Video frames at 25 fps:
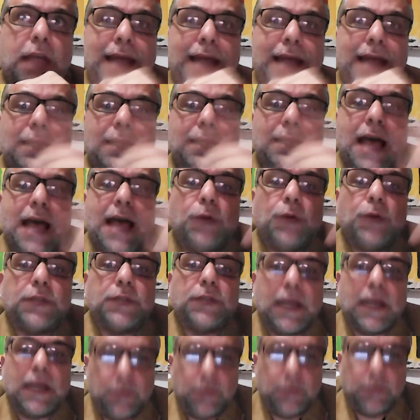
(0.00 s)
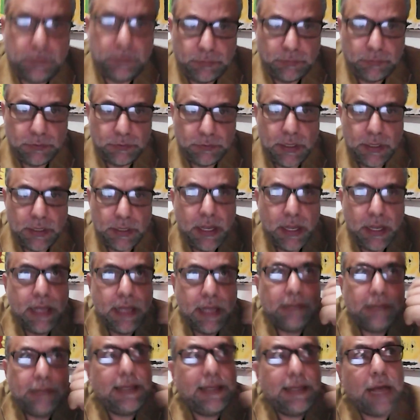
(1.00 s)
and the outcome.
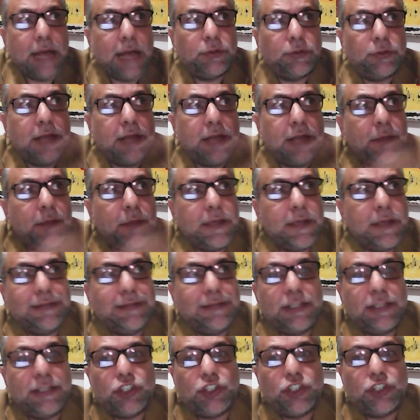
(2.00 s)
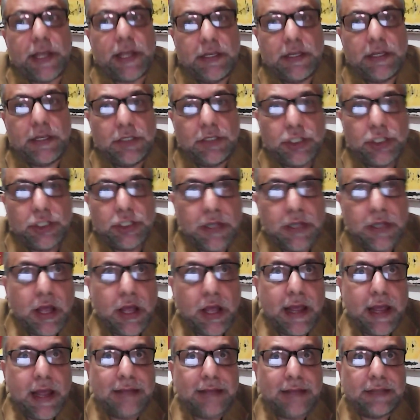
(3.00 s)
The outcome is the change
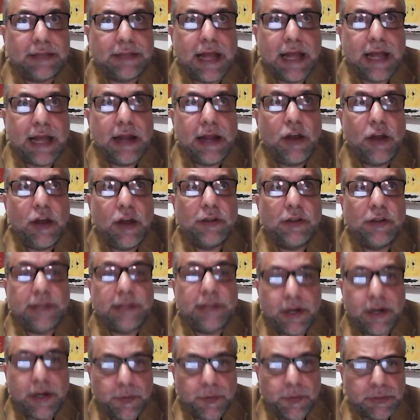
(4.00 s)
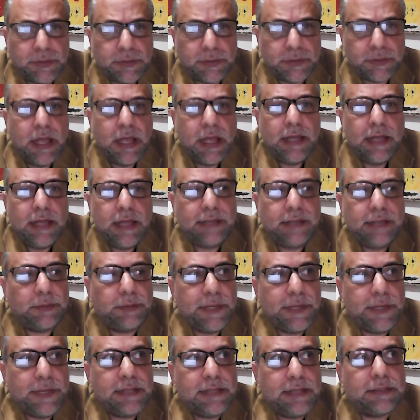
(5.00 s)
at long term. It
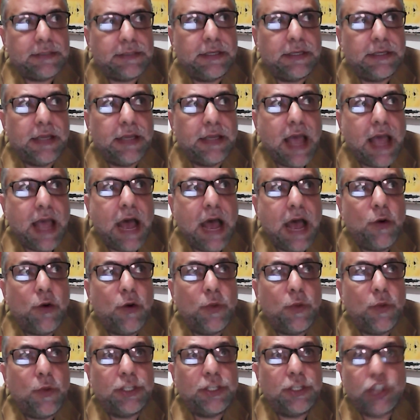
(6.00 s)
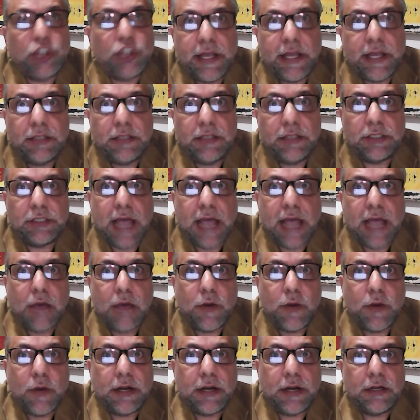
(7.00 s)
means how we change
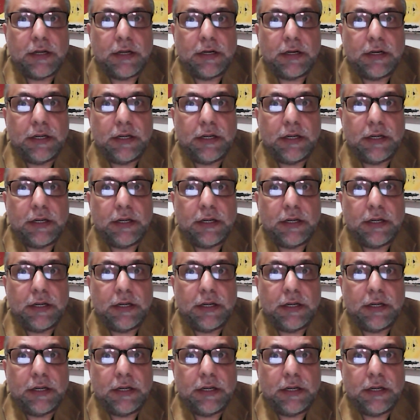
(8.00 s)
our